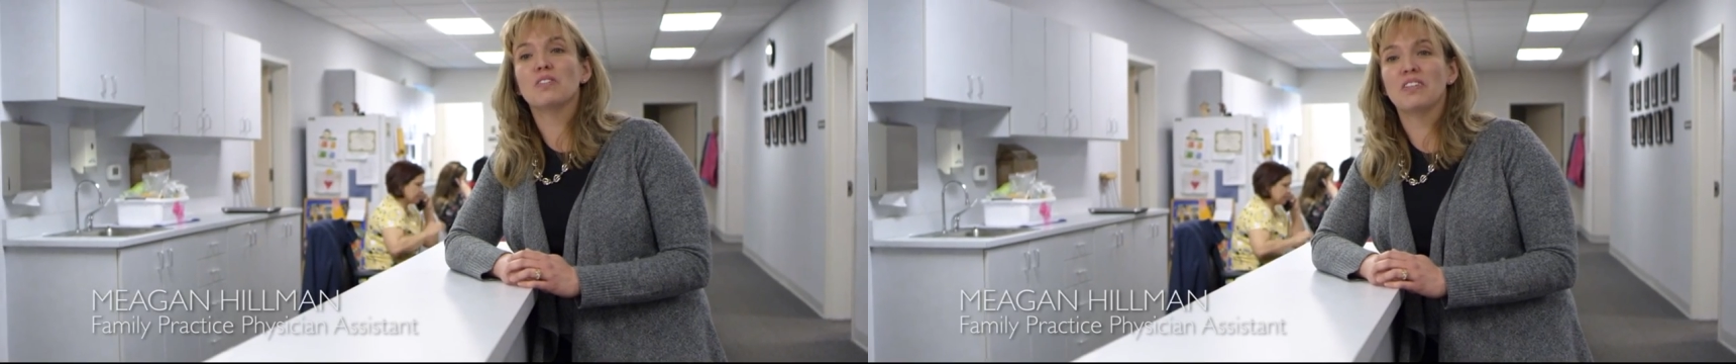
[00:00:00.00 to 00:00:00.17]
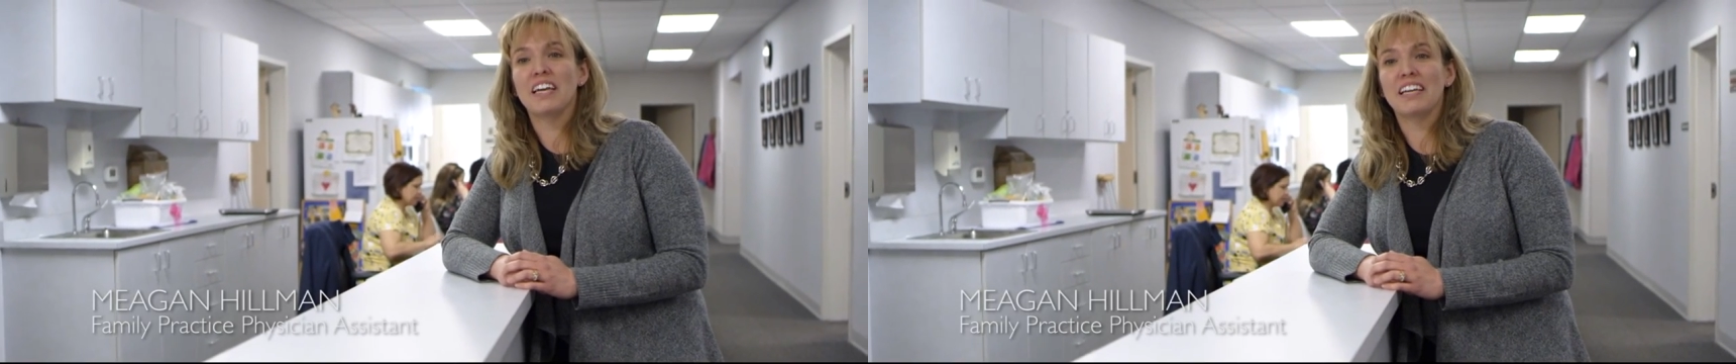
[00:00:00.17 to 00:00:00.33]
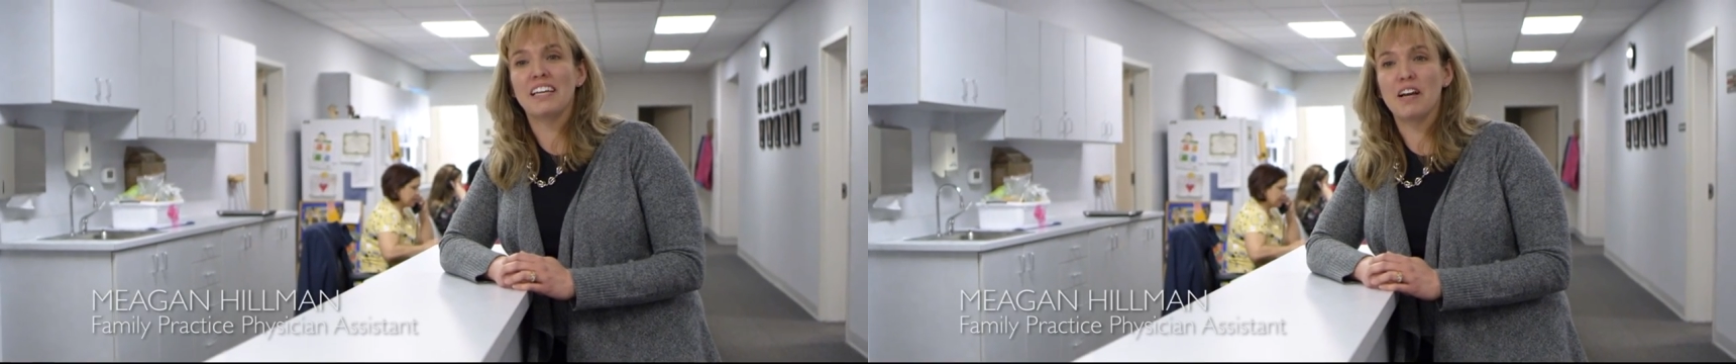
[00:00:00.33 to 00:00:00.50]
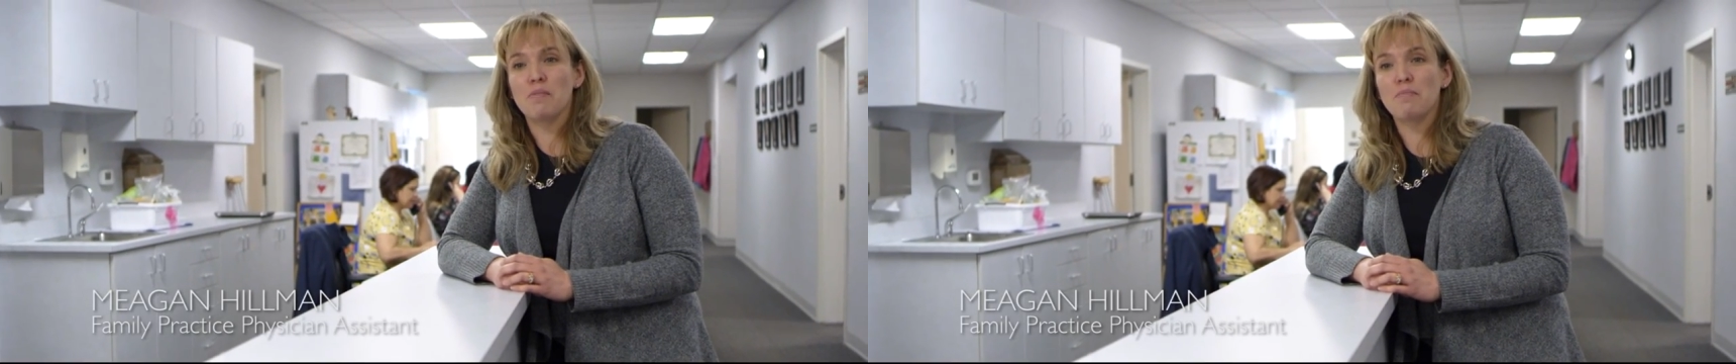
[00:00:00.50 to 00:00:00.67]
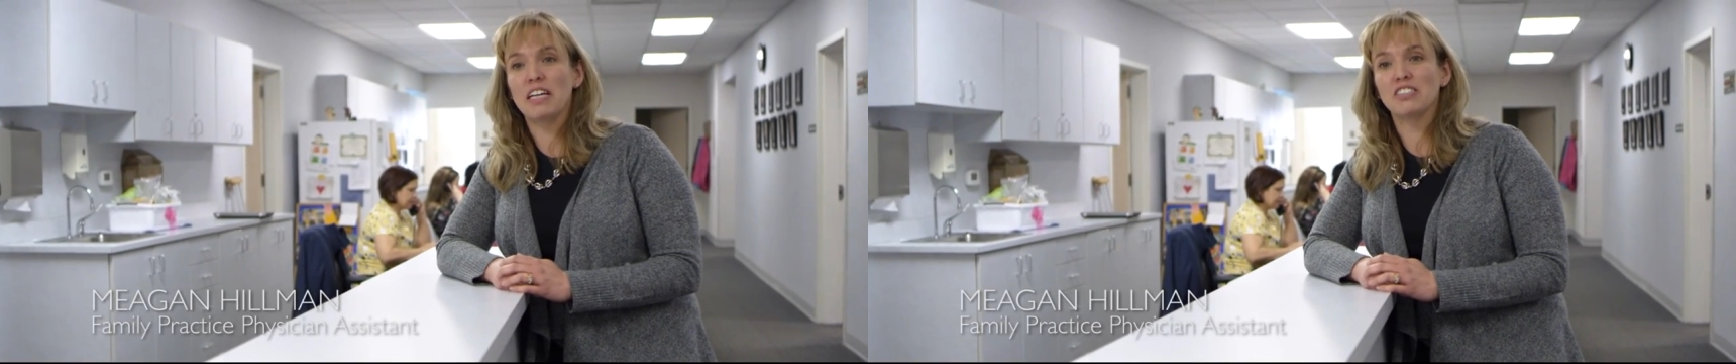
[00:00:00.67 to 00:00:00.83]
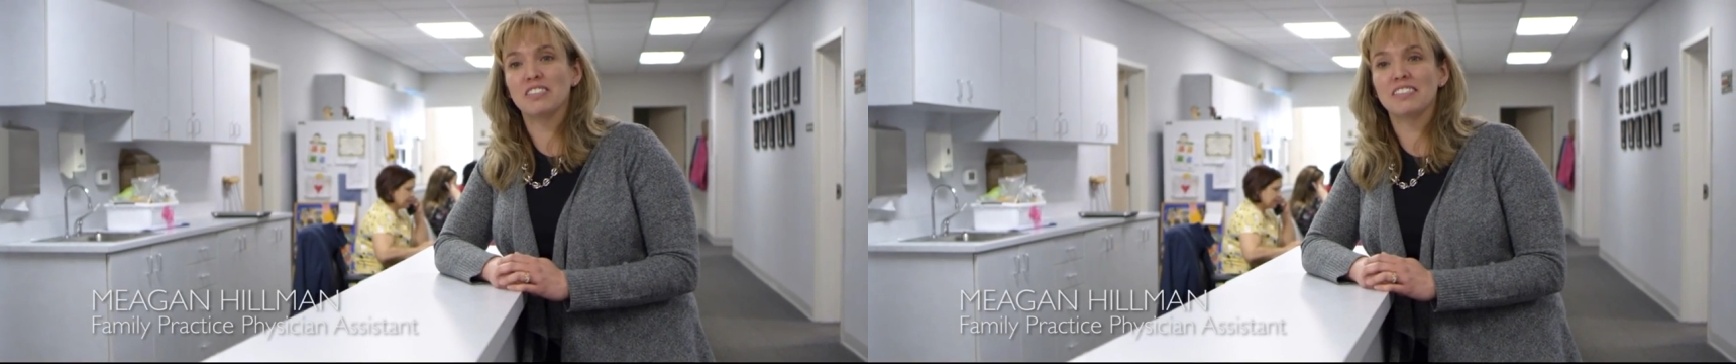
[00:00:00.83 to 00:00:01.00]
so they can help
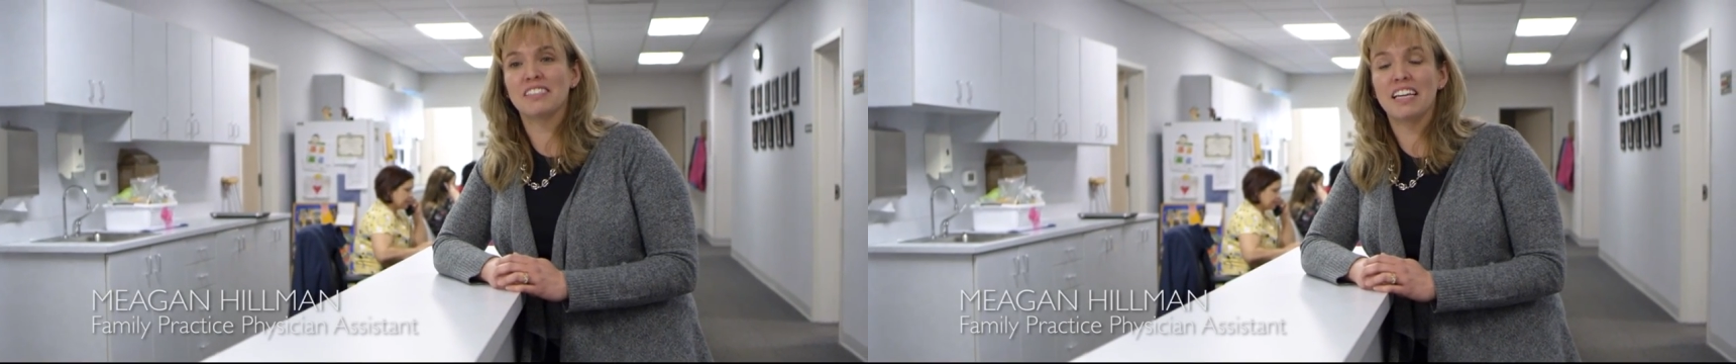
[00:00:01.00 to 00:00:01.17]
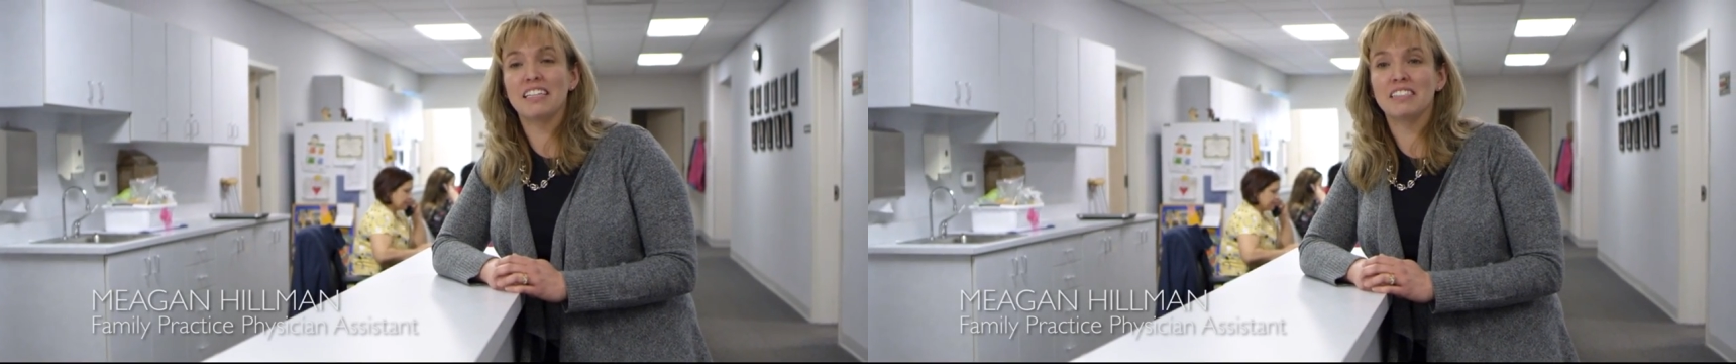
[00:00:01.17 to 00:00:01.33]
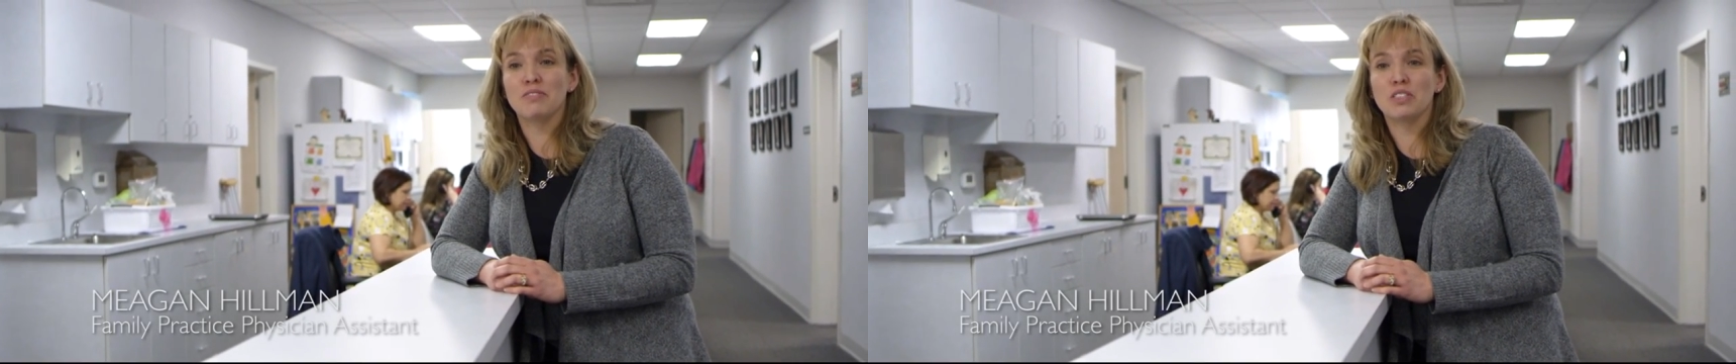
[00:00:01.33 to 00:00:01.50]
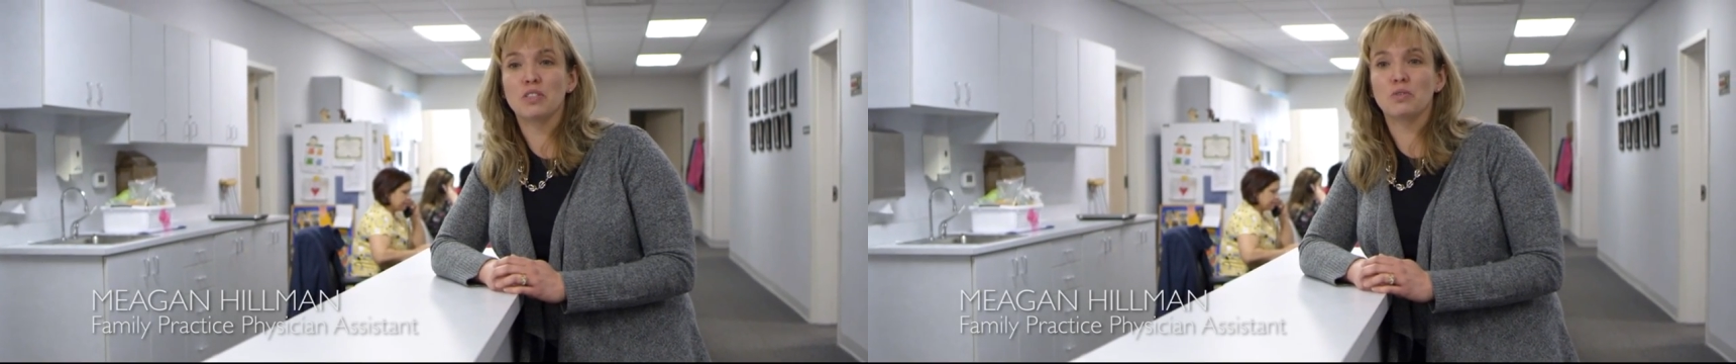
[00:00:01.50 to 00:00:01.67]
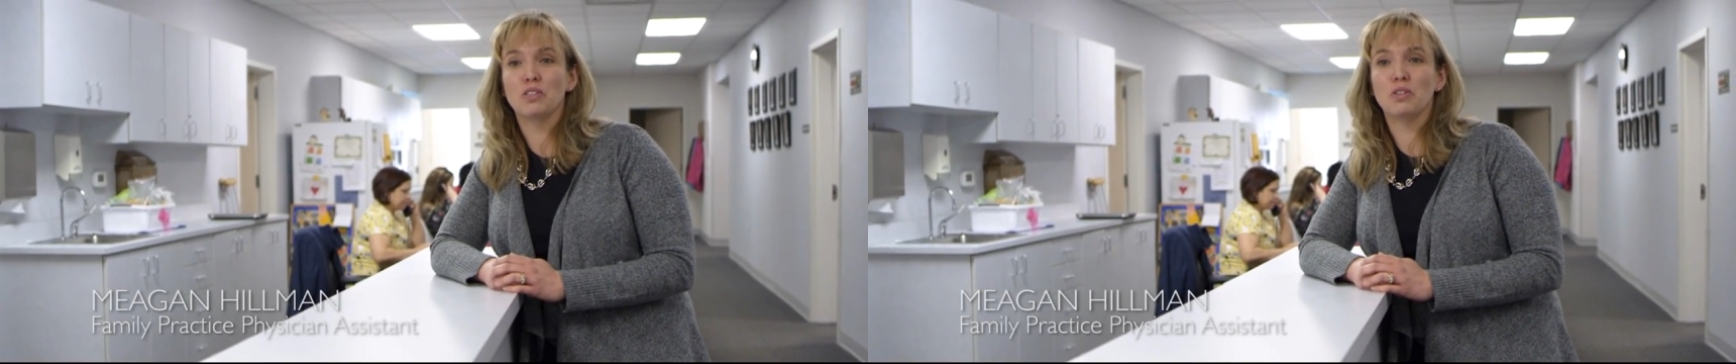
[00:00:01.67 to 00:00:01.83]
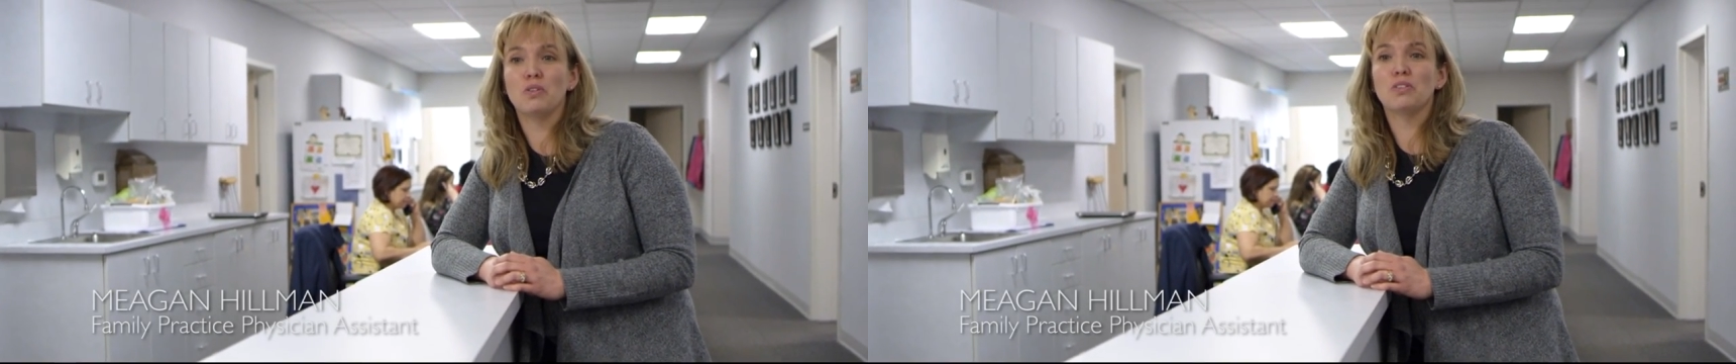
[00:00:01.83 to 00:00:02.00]
patients set
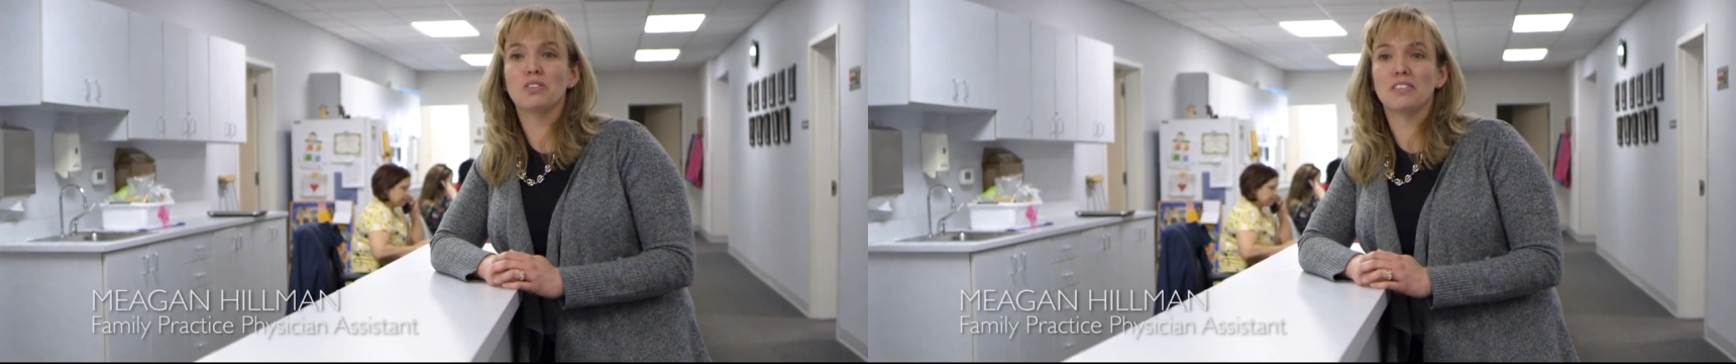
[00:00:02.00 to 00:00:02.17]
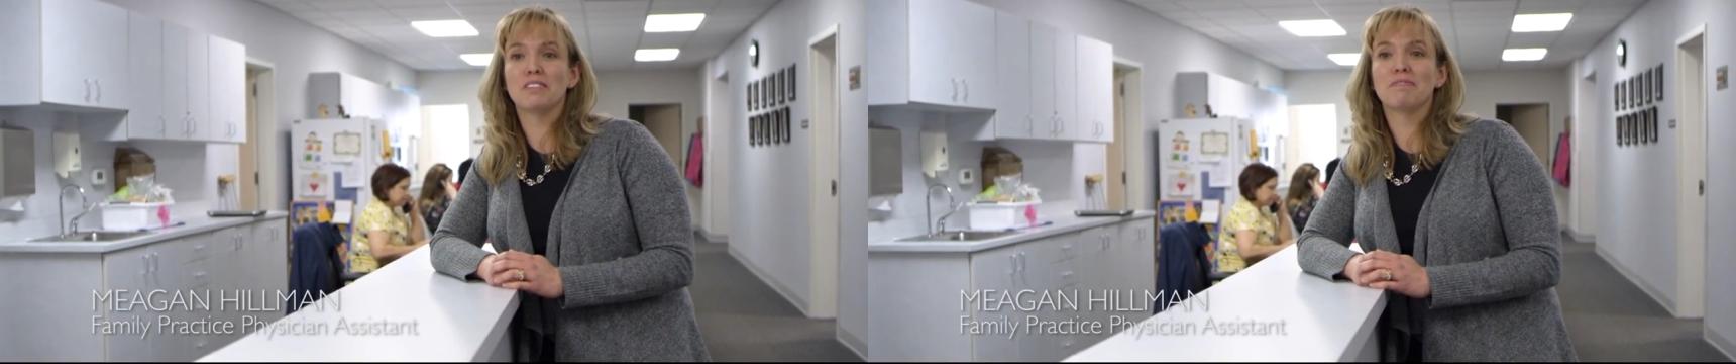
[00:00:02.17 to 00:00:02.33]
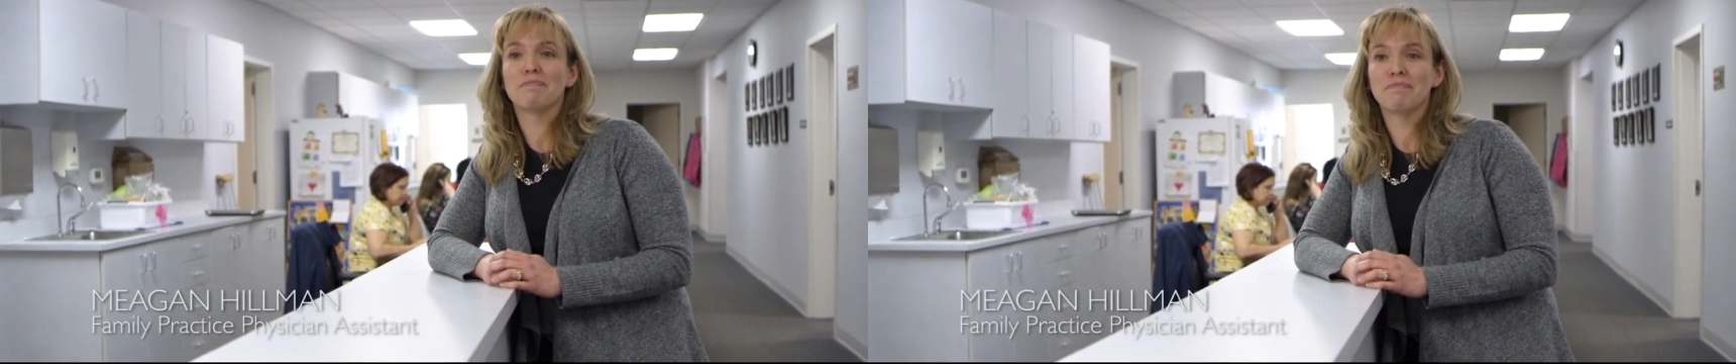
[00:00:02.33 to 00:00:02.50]
individual goals.